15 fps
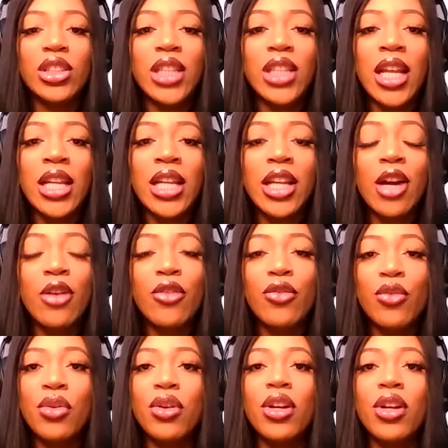to end out
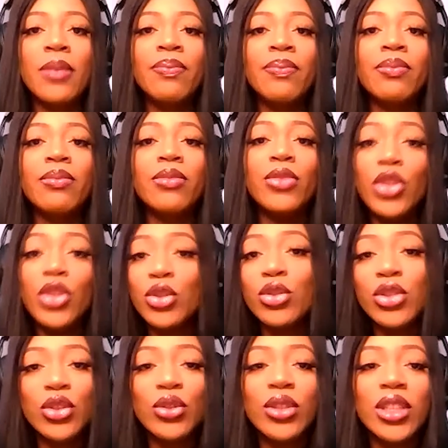for new
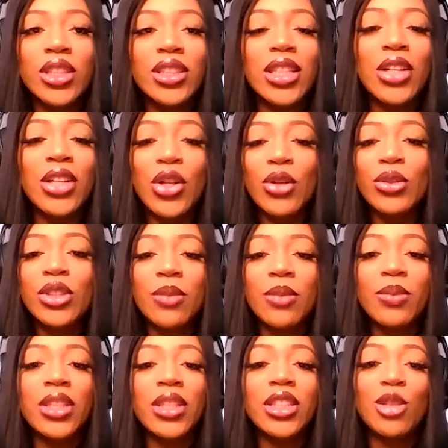students. I know
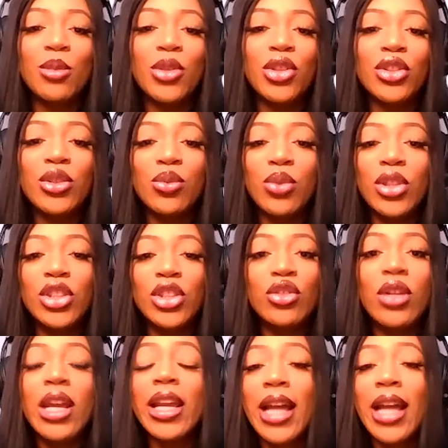something similar to what
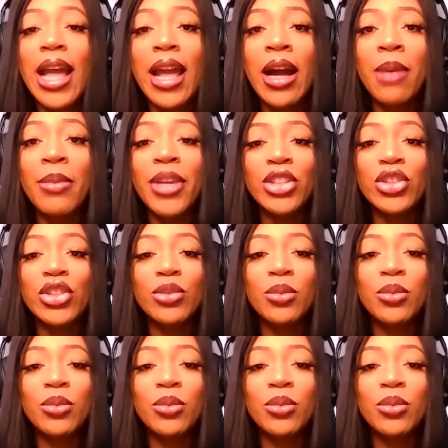you answered